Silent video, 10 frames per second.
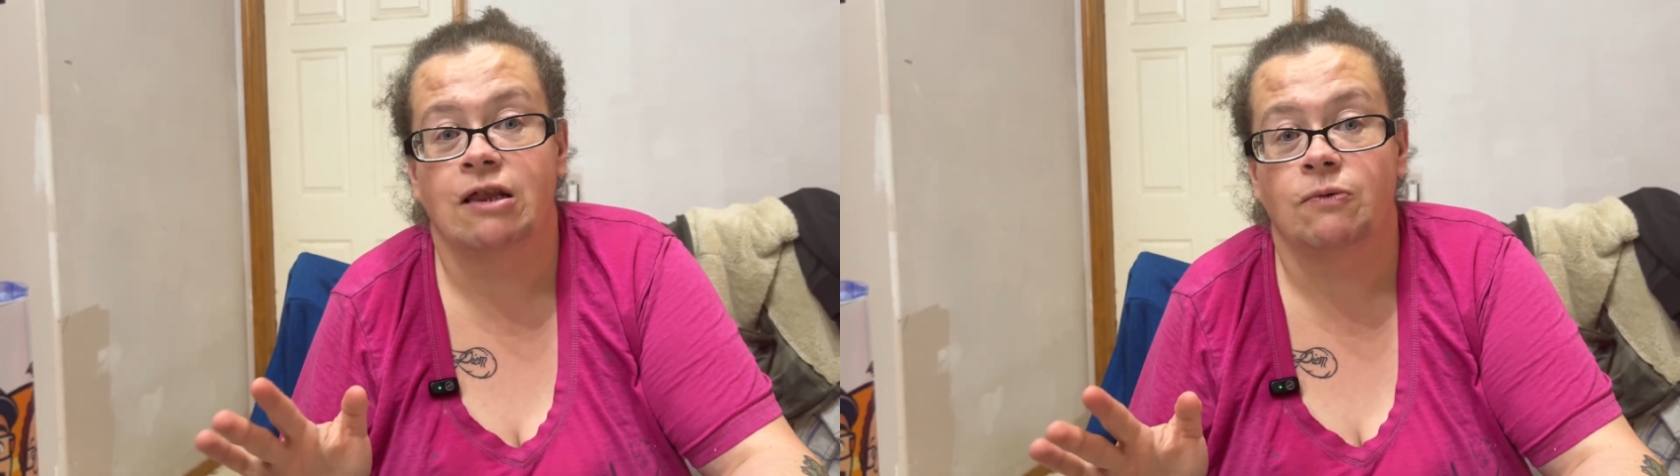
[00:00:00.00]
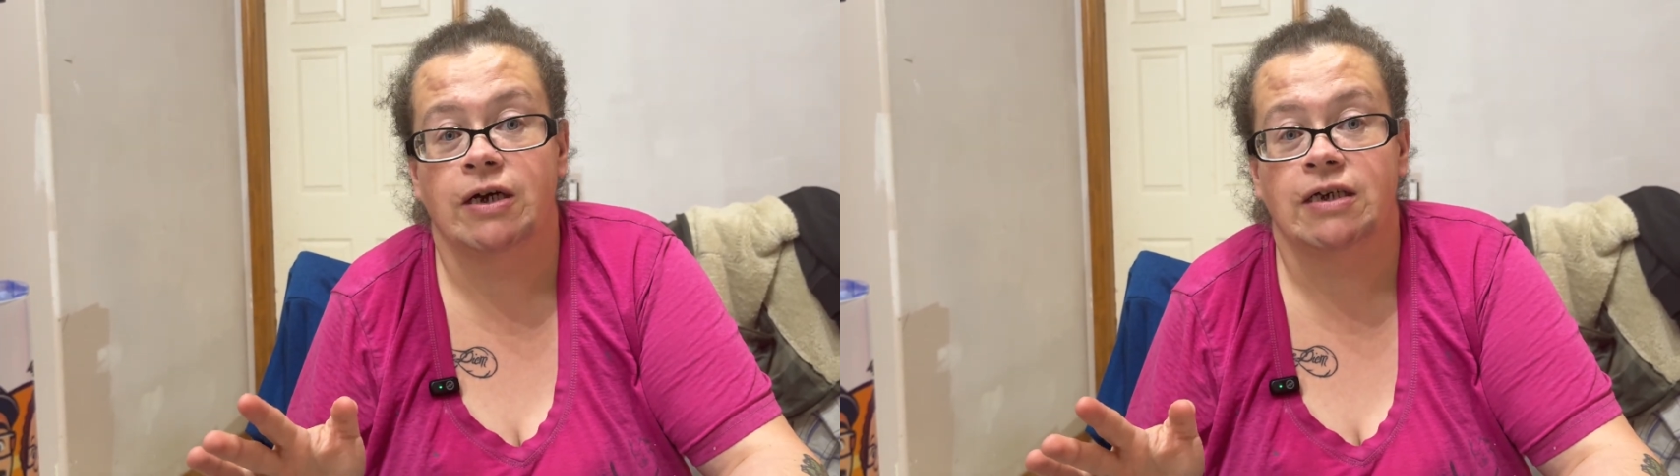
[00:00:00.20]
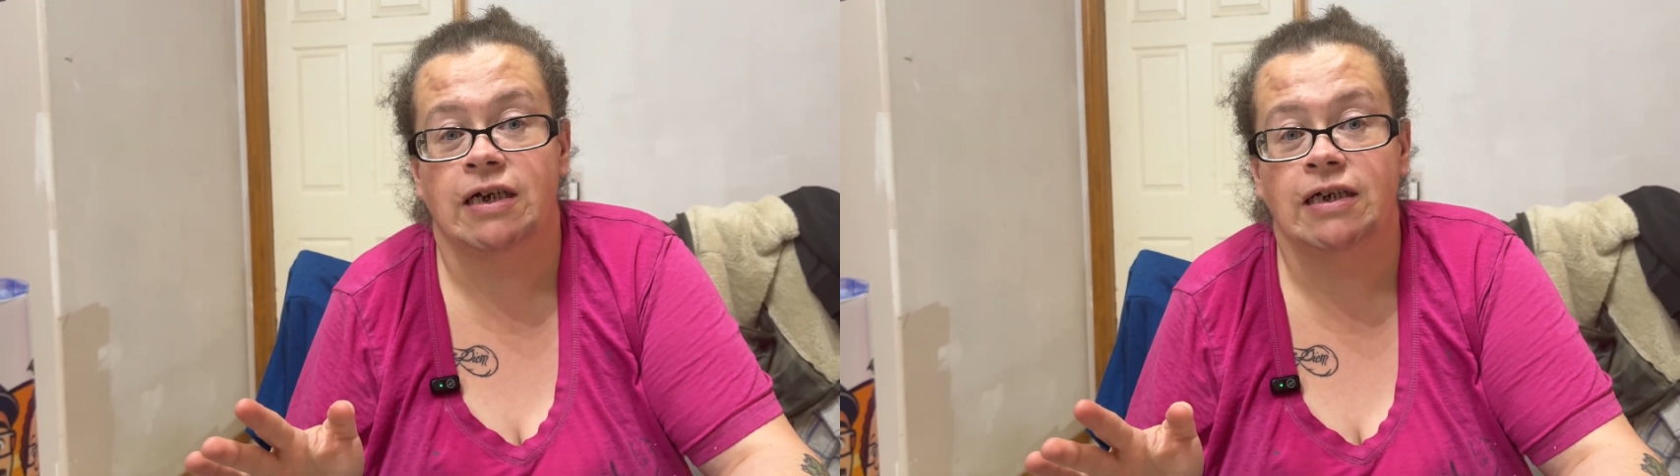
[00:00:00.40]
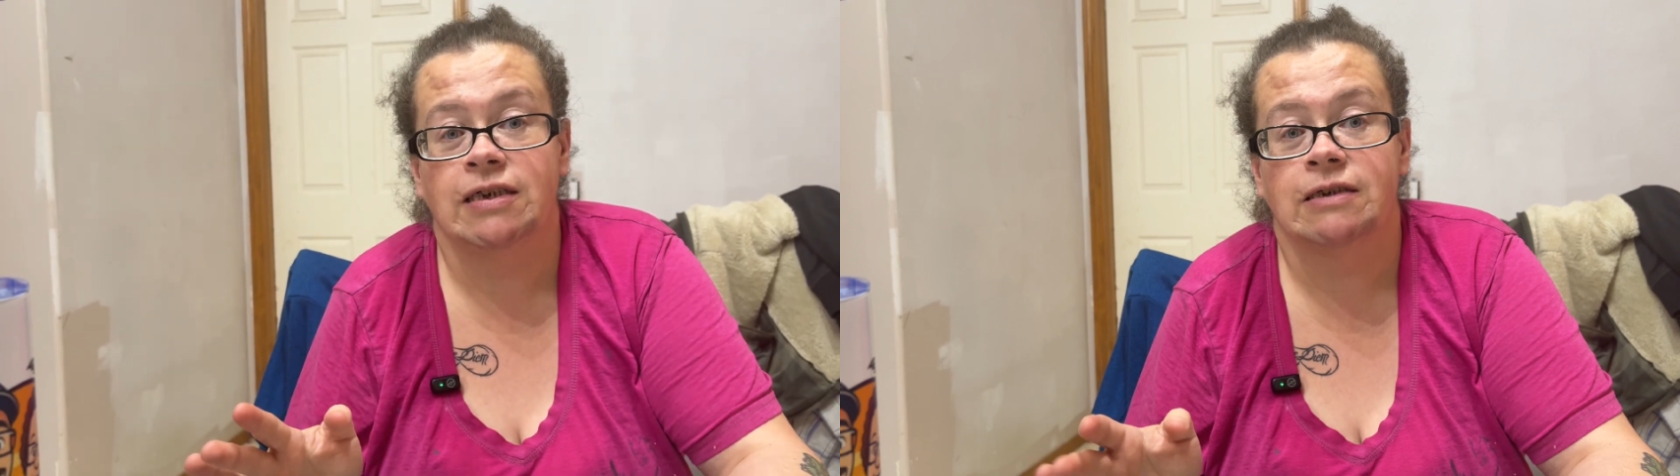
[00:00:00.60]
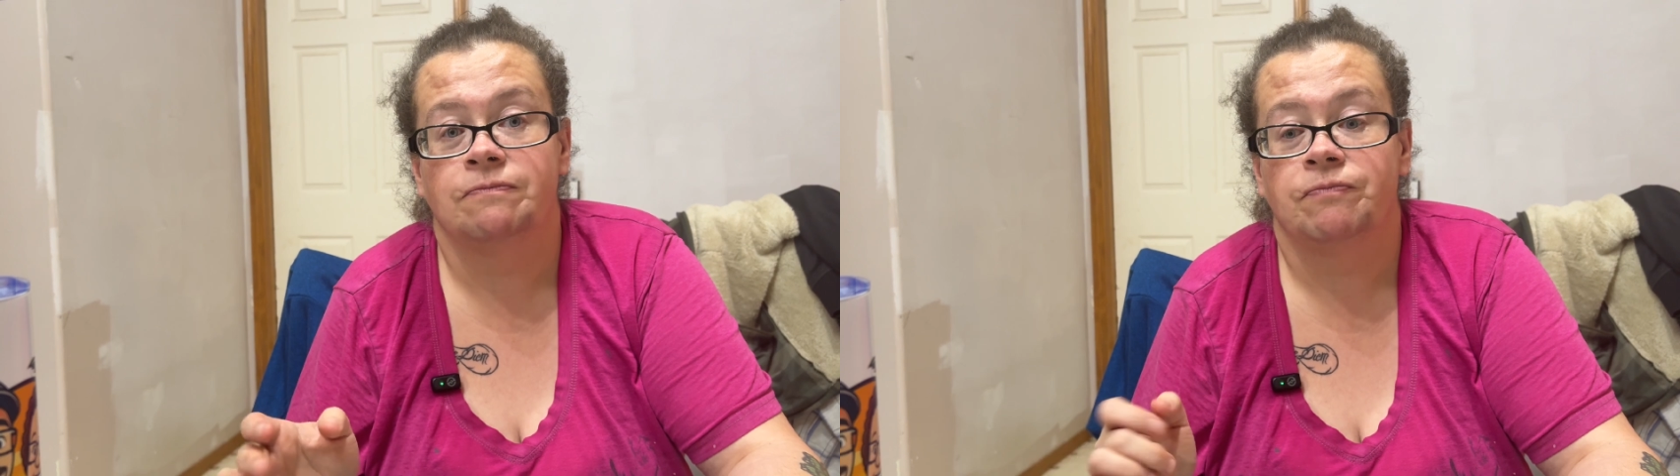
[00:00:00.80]
the way it
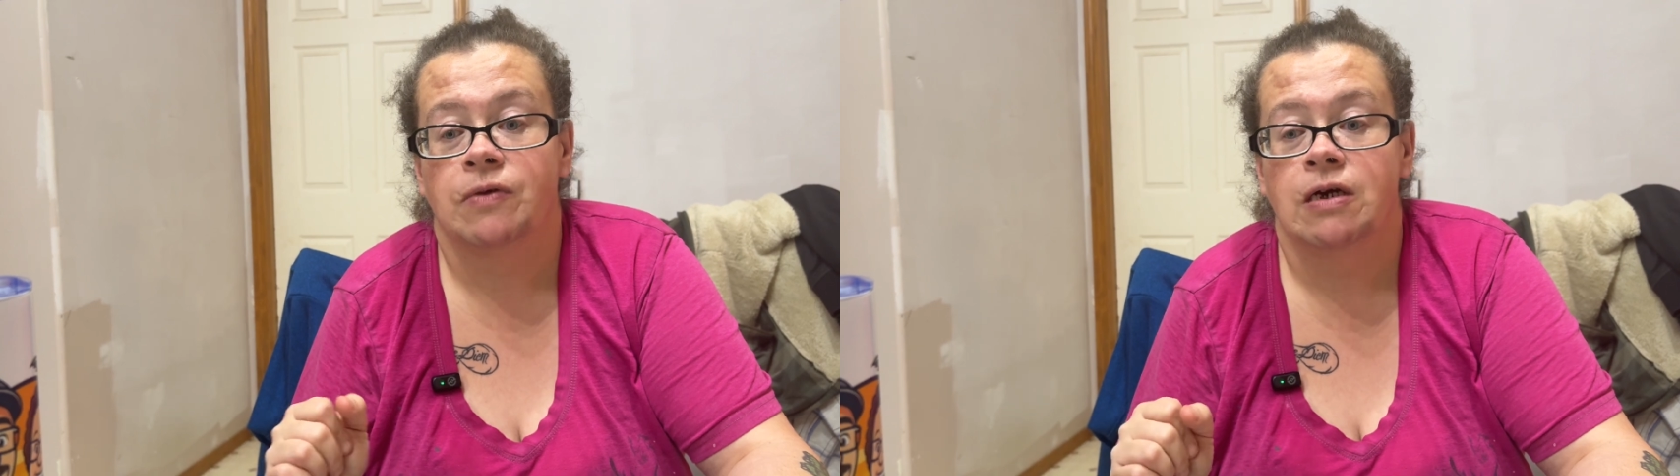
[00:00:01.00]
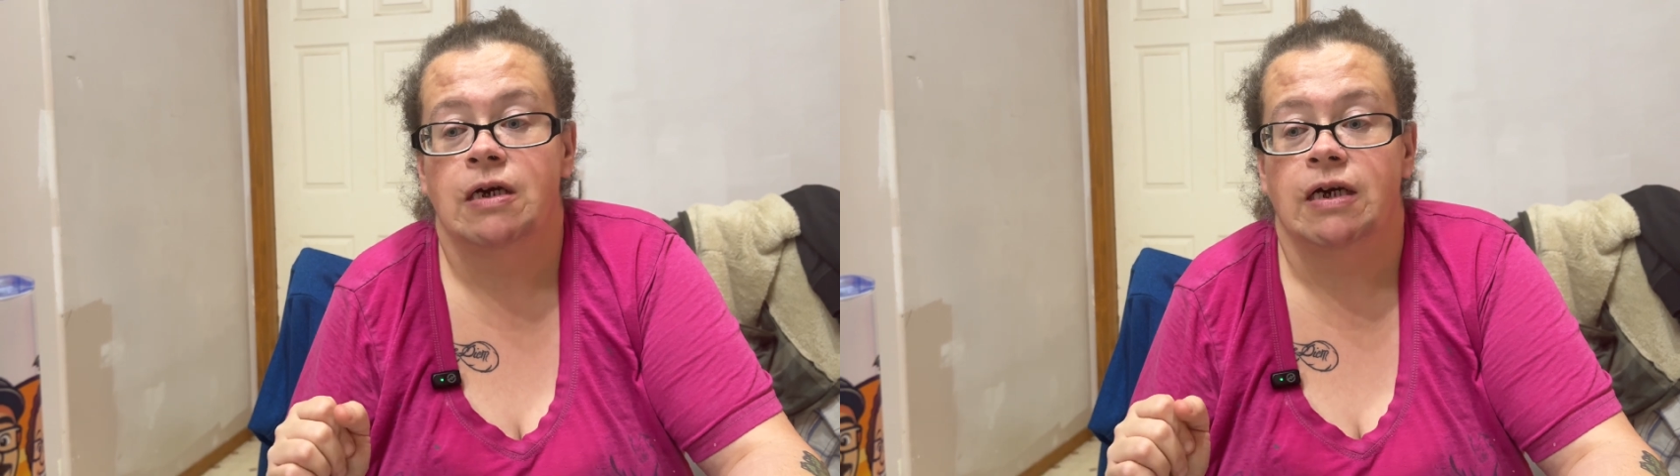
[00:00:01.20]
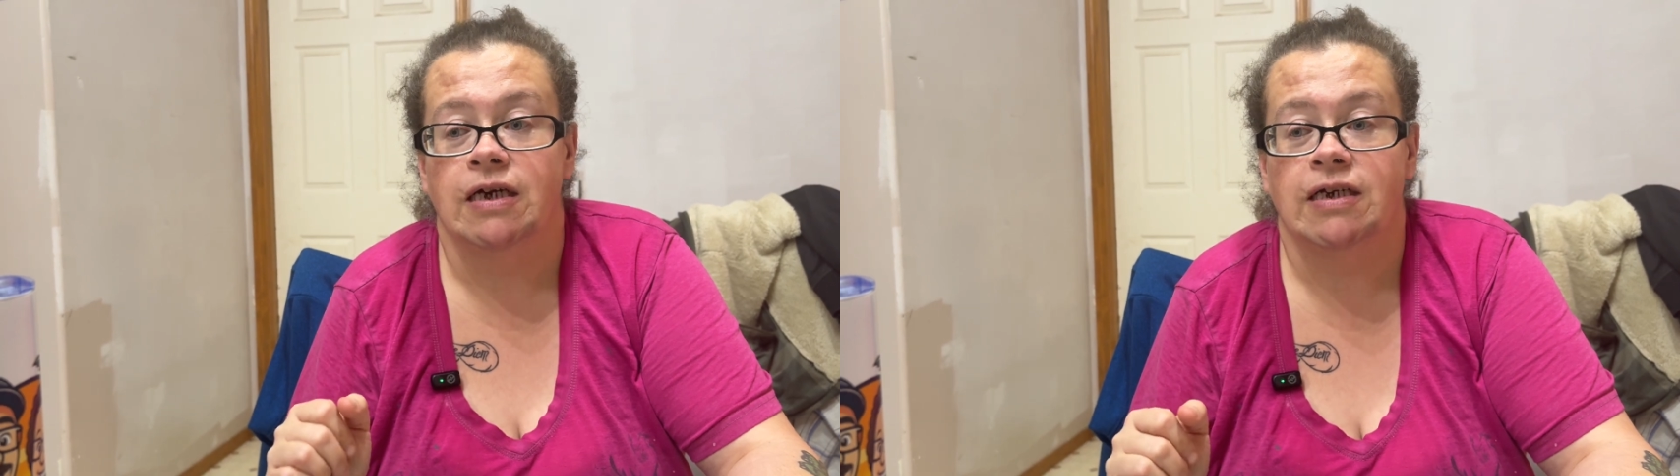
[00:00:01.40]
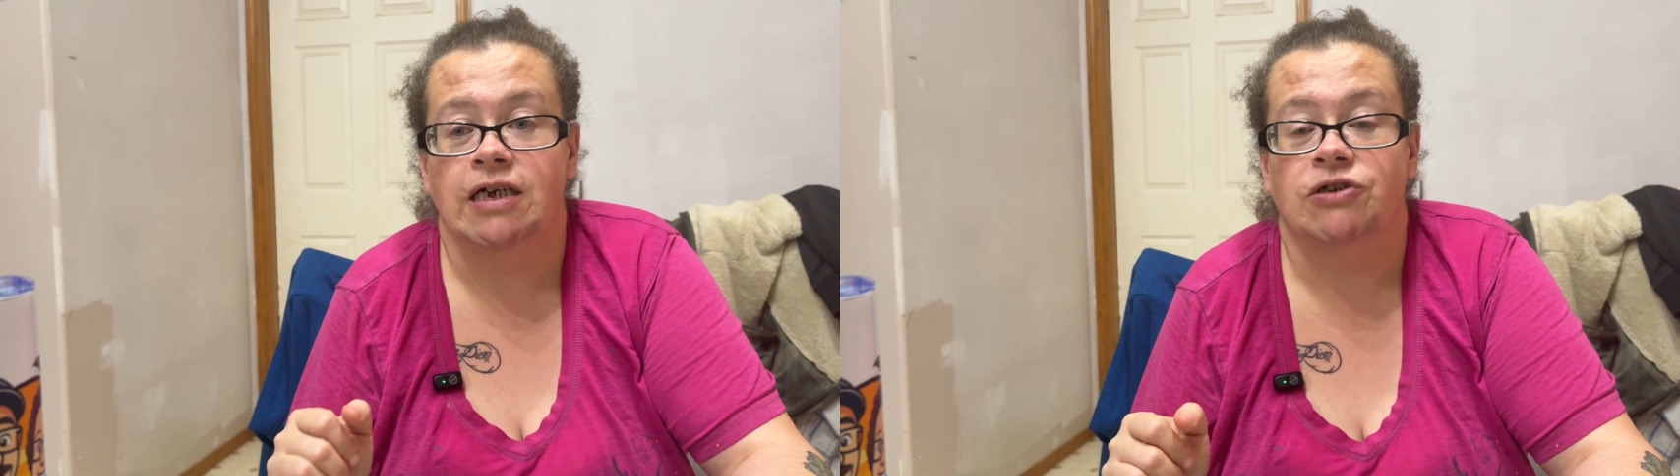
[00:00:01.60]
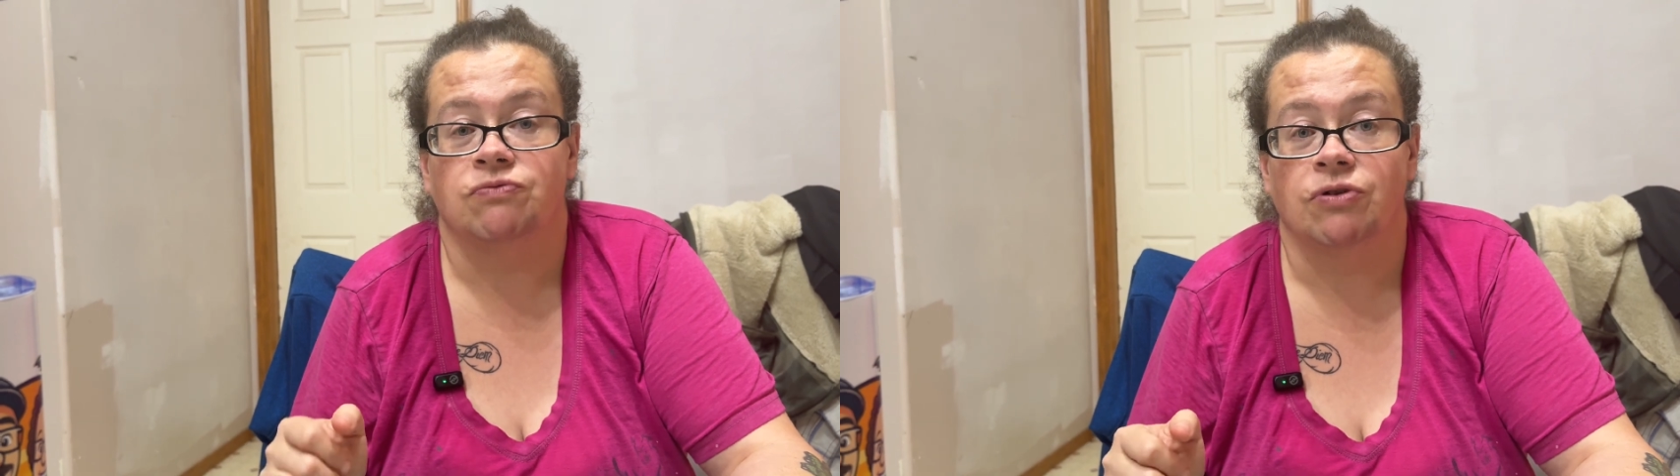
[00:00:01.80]
tastes. It
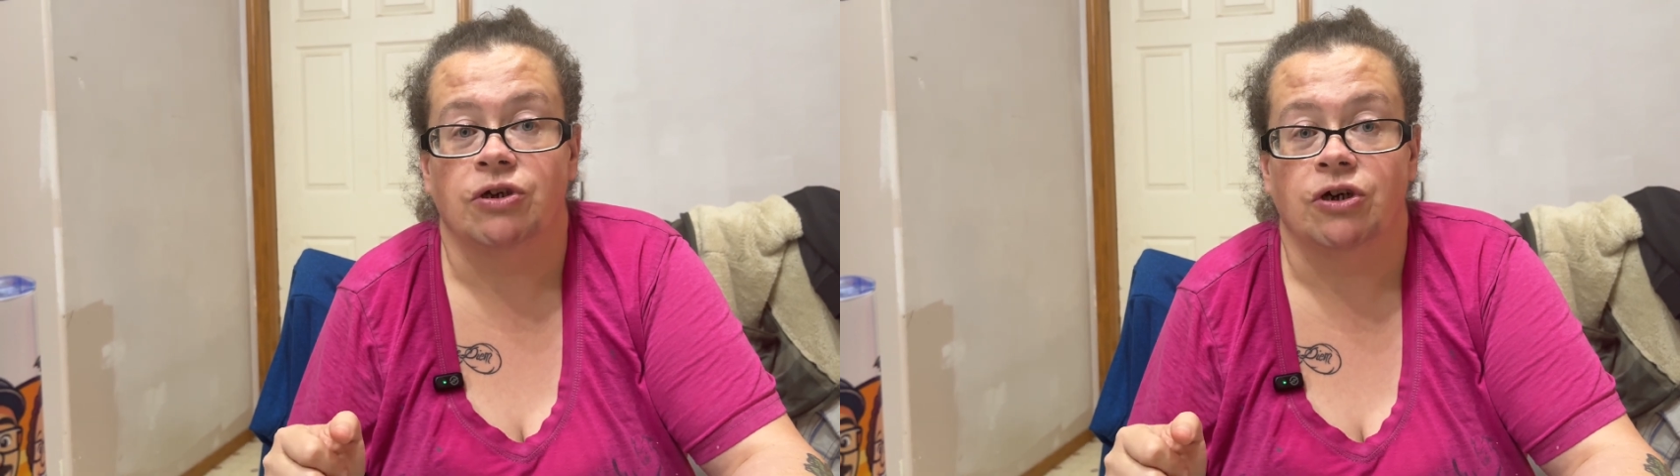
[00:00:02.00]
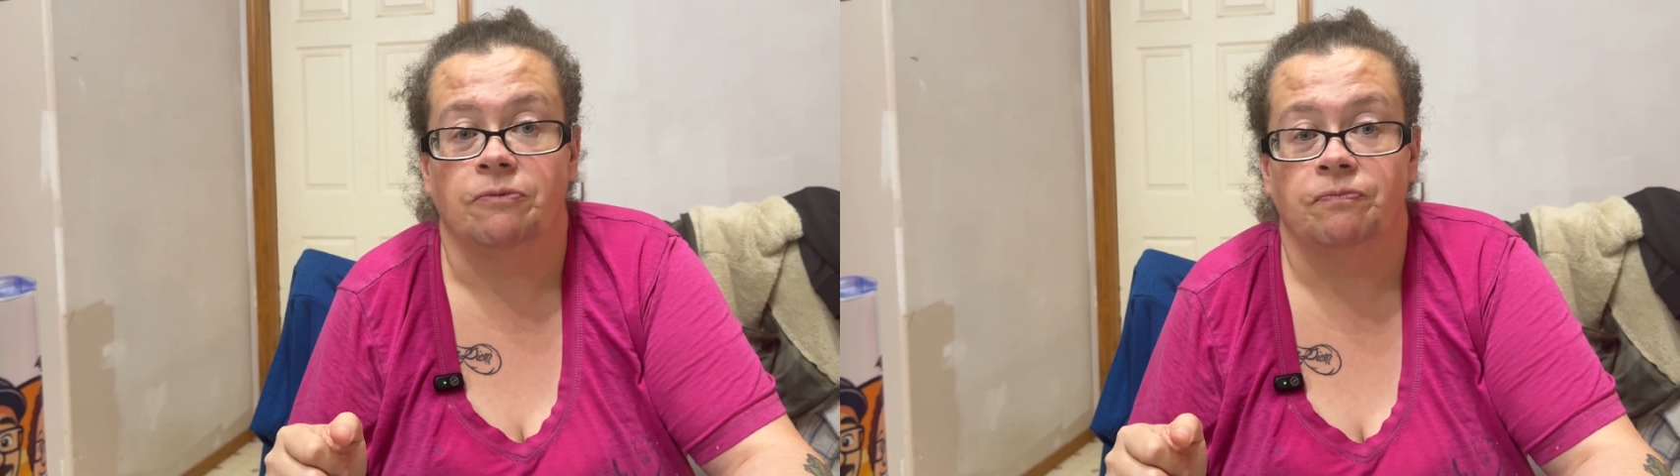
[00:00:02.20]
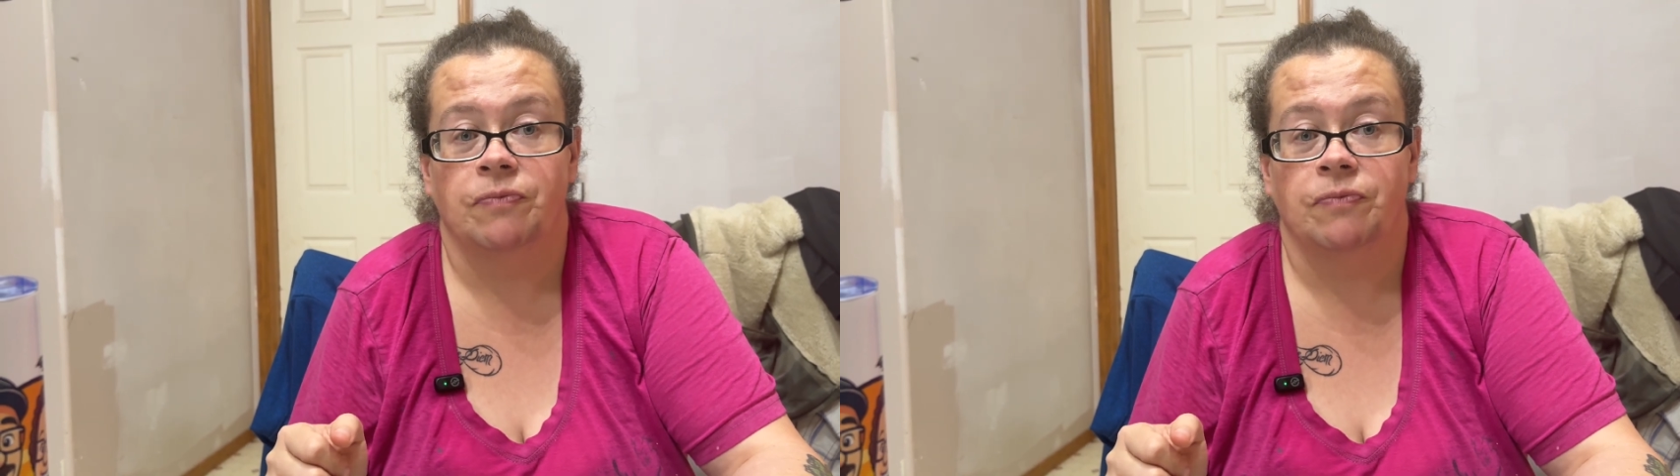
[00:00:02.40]
tastes really good.